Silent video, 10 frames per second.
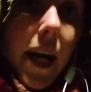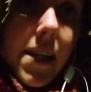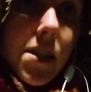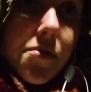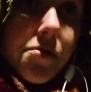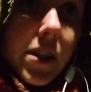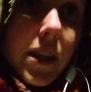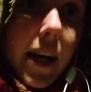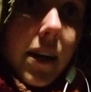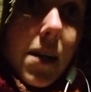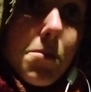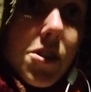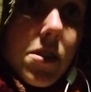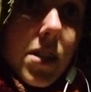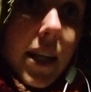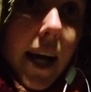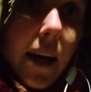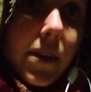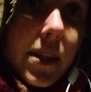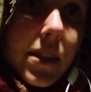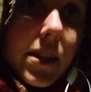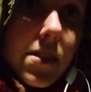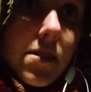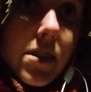And I feel like I'm still having these